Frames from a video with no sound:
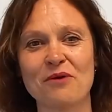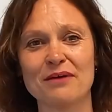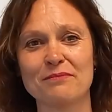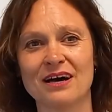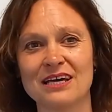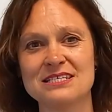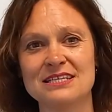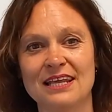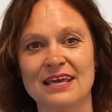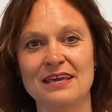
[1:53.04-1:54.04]
I'm Heidi
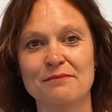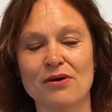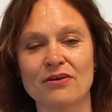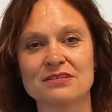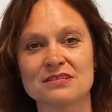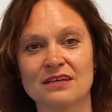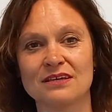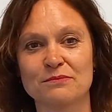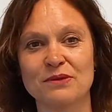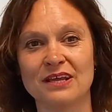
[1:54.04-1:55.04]
Lee, Marketing and
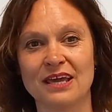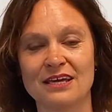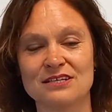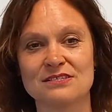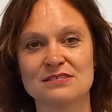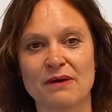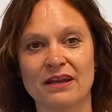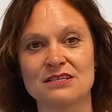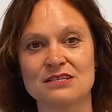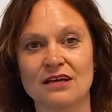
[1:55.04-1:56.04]
Communications
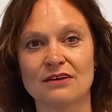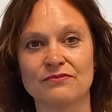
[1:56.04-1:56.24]
Manager